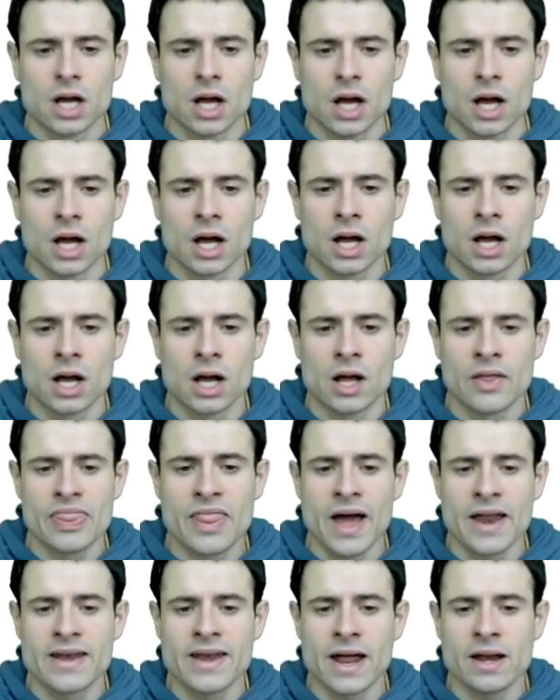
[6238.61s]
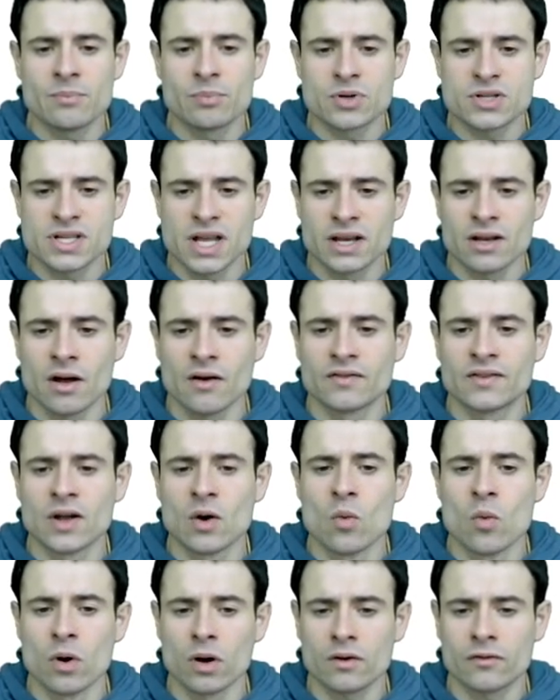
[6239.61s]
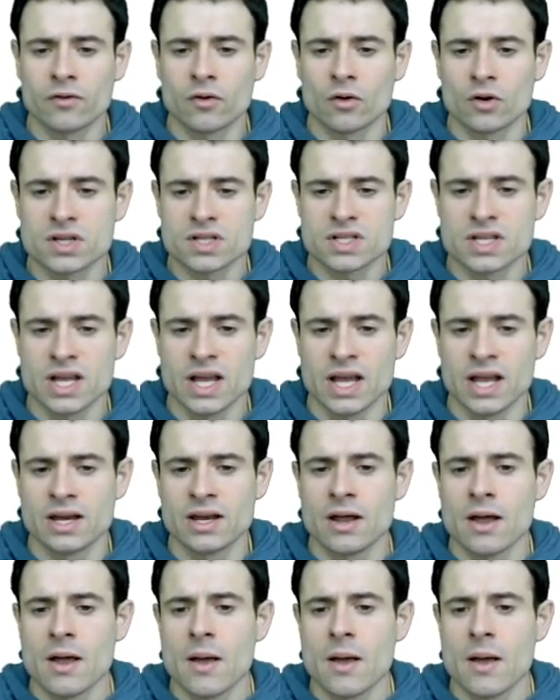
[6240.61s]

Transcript: uh, than 9% of their workforce in